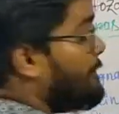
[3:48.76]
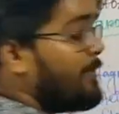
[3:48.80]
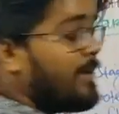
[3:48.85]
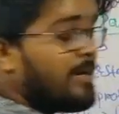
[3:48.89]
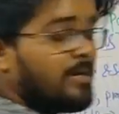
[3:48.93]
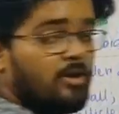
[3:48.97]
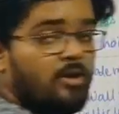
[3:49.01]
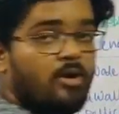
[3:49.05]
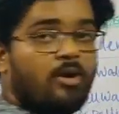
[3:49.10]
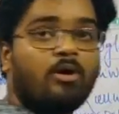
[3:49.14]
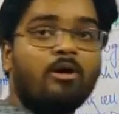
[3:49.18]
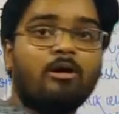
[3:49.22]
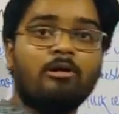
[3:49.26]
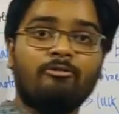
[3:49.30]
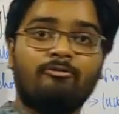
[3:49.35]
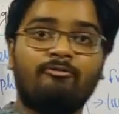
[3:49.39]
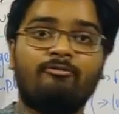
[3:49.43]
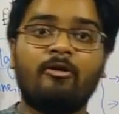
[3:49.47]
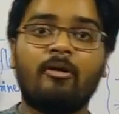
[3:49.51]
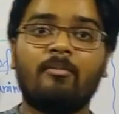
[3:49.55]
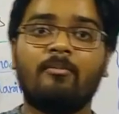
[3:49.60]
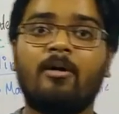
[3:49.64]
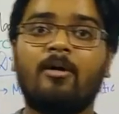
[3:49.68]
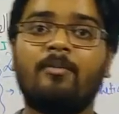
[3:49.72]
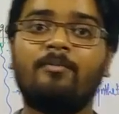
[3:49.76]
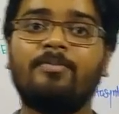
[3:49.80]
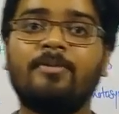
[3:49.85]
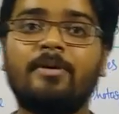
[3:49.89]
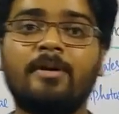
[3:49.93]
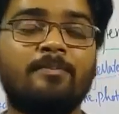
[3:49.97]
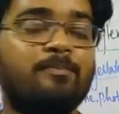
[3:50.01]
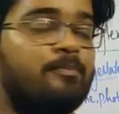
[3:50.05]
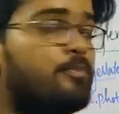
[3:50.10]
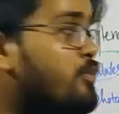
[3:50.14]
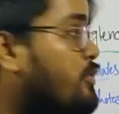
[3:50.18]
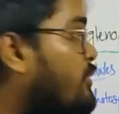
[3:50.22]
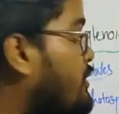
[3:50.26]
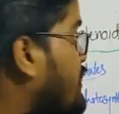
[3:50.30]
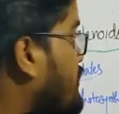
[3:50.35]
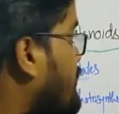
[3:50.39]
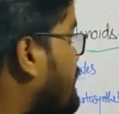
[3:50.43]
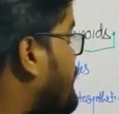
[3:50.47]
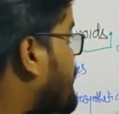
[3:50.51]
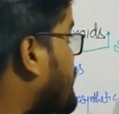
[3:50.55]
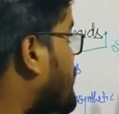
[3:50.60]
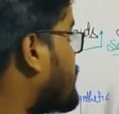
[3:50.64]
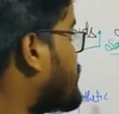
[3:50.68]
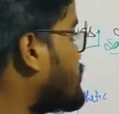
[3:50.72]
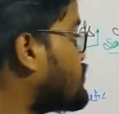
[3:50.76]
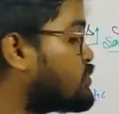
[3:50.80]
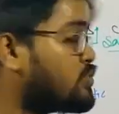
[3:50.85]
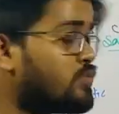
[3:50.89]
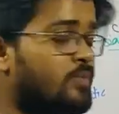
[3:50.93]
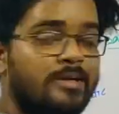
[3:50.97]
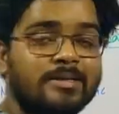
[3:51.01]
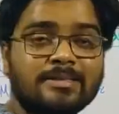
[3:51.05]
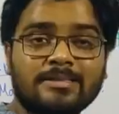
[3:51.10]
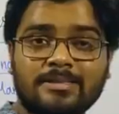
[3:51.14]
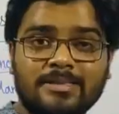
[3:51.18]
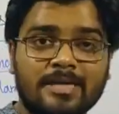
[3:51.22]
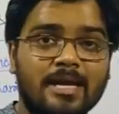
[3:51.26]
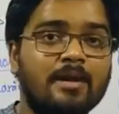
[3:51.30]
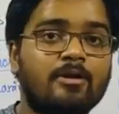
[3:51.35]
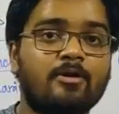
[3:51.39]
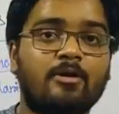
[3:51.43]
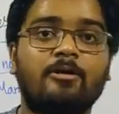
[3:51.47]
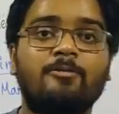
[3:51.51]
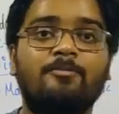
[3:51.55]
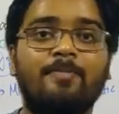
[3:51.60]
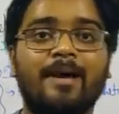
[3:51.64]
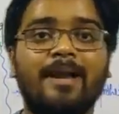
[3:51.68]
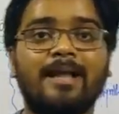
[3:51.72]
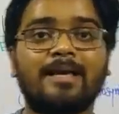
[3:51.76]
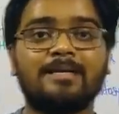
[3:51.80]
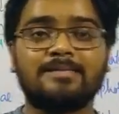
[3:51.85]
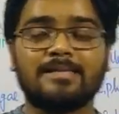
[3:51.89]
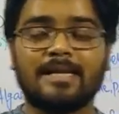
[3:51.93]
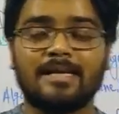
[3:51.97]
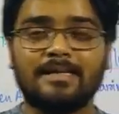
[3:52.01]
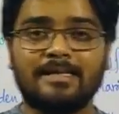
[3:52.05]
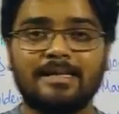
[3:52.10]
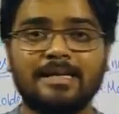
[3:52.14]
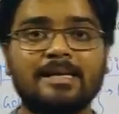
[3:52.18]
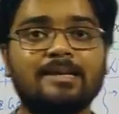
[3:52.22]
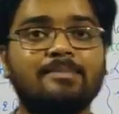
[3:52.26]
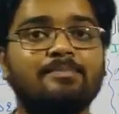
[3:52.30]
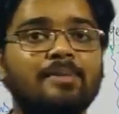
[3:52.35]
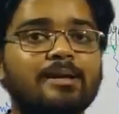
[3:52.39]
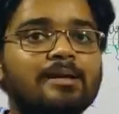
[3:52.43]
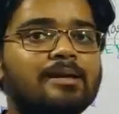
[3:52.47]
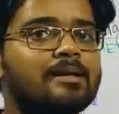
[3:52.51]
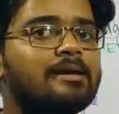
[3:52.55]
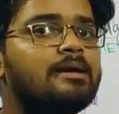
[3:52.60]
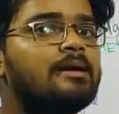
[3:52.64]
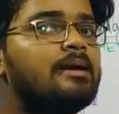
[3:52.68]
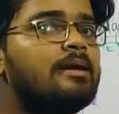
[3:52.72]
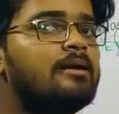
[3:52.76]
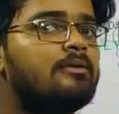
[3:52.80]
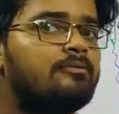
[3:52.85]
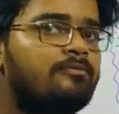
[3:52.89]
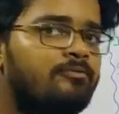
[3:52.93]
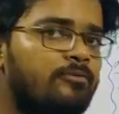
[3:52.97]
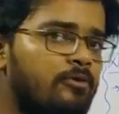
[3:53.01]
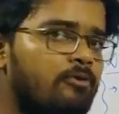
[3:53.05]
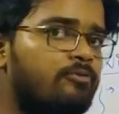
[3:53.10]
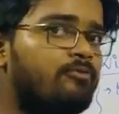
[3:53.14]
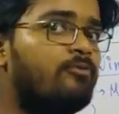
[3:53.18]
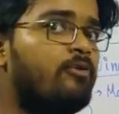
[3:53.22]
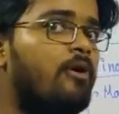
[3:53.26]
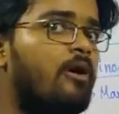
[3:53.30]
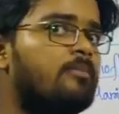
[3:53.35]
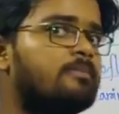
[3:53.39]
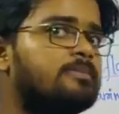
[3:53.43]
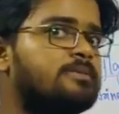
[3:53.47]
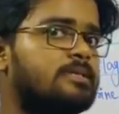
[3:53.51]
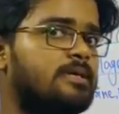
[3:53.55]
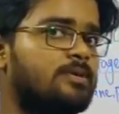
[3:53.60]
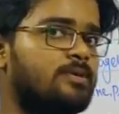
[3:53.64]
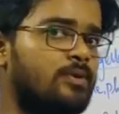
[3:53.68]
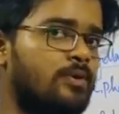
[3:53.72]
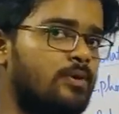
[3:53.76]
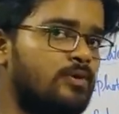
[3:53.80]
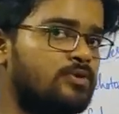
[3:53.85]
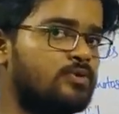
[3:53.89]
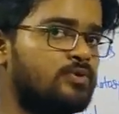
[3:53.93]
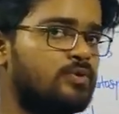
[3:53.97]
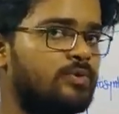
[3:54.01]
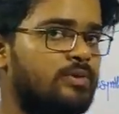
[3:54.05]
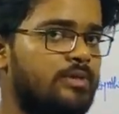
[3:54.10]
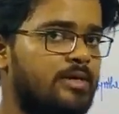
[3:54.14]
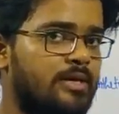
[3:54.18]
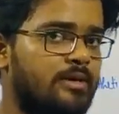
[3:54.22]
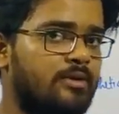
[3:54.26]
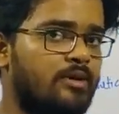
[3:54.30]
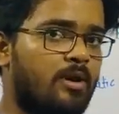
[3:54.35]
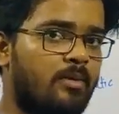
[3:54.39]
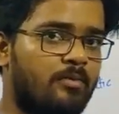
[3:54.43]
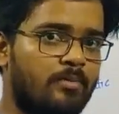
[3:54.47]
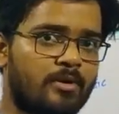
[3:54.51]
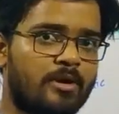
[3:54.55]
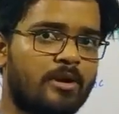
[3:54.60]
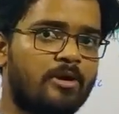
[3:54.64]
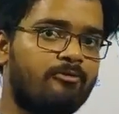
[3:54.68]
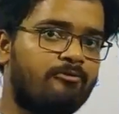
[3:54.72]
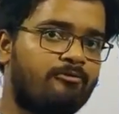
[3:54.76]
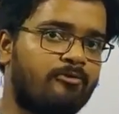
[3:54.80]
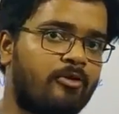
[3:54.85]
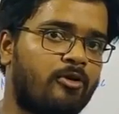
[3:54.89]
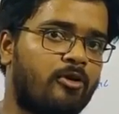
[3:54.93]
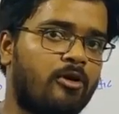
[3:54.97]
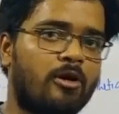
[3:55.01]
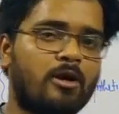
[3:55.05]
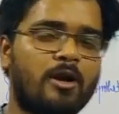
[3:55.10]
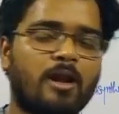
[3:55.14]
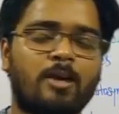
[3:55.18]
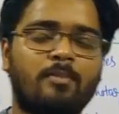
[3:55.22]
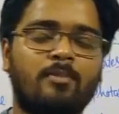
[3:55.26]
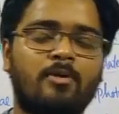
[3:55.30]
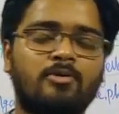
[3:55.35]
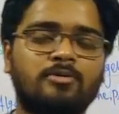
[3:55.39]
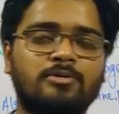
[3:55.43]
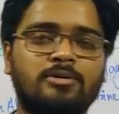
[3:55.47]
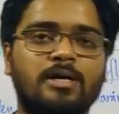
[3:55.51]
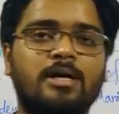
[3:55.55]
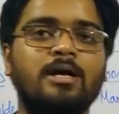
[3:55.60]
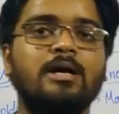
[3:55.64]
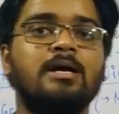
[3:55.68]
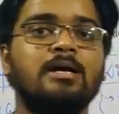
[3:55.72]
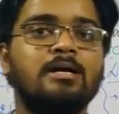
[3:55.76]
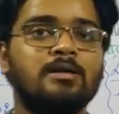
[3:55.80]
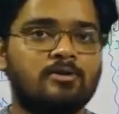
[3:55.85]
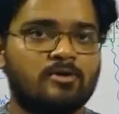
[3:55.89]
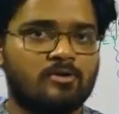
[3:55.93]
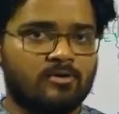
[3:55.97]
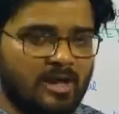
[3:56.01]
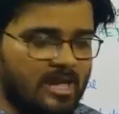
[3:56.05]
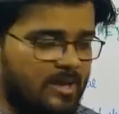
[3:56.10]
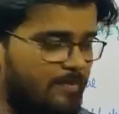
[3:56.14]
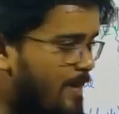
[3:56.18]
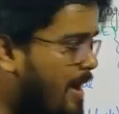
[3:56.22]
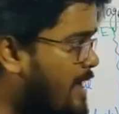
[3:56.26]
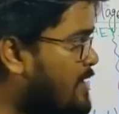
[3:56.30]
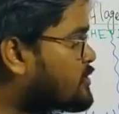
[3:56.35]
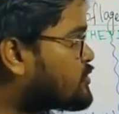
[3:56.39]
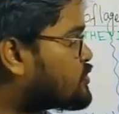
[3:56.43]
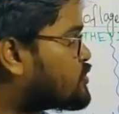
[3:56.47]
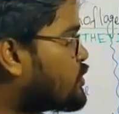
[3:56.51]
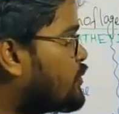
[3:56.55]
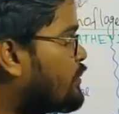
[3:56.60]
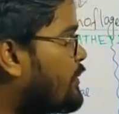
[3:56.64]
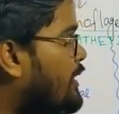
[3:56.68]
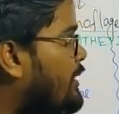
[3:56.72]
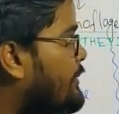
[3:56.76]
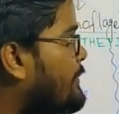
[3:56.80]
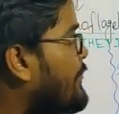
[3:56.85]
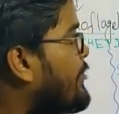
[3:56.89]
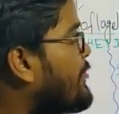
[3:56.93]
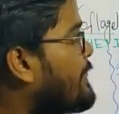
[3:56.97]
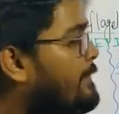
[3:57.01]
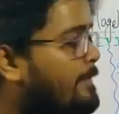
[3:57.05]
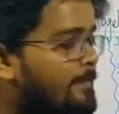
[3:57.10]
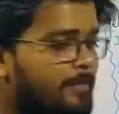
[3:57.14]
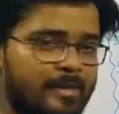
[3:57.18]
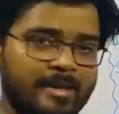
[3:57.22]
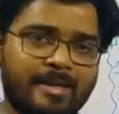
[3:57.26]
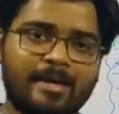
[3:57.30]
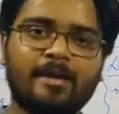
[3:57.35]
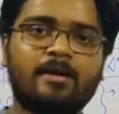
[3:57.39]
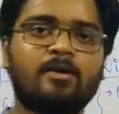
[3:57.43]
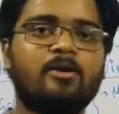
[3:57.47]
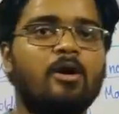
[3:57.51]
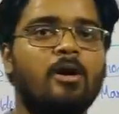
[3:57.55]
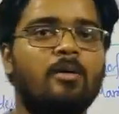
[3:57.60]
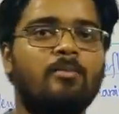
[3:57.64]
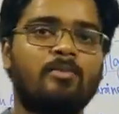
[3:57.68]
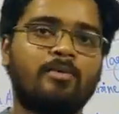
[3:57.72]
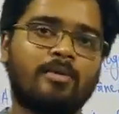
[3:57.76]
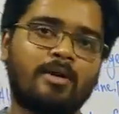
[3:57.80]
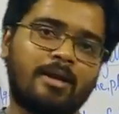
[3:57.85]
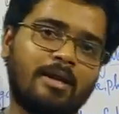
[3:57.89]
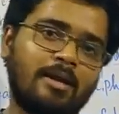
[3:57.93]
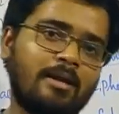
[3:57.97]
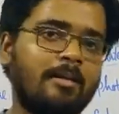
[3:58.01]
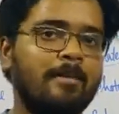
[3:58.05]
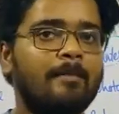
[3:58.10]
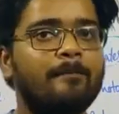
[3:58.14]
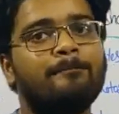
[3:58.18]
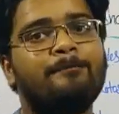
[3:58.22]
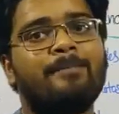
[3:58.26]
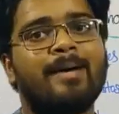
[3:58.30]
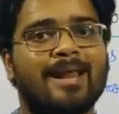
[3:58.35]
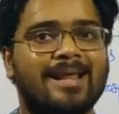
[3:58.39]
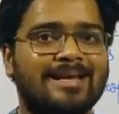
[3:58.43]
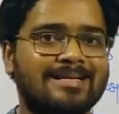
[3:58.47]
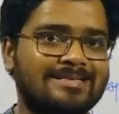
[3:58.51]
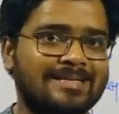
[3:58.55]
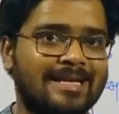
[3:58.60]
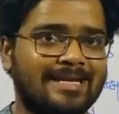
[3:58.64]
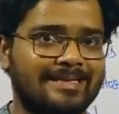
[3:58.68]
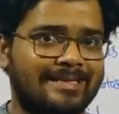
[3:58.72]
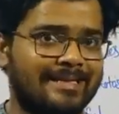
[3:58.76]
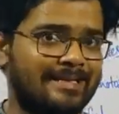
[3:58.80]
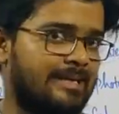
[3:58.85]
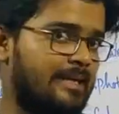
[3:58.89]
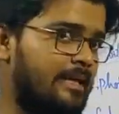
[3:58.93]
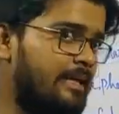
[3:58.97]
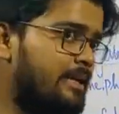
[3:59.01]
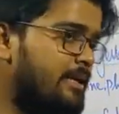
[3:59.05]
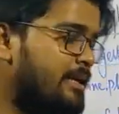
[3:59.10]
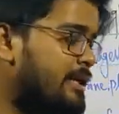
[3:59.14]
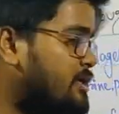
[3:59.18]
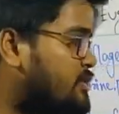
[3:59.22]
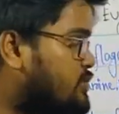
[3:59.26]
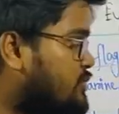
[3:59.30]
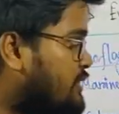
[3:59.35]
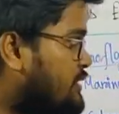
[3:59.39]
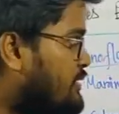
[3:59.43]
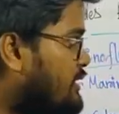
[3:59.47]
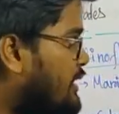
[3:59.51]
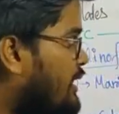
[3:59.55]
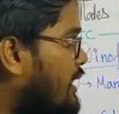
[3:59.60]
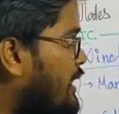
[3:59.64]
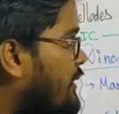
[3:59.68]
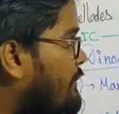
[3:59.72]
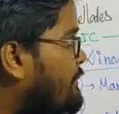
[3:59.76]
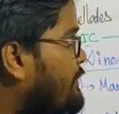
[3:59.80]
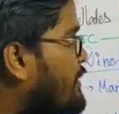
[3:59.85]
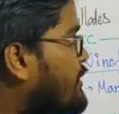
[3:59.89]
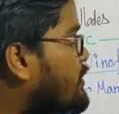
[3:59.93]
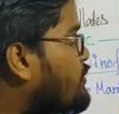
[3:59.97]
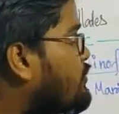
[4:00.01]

but all form of the protozoans they are not parasitic, but few forms are also there. Commonly if we called about the trypanosoma, they are commonly parasitic in nature. But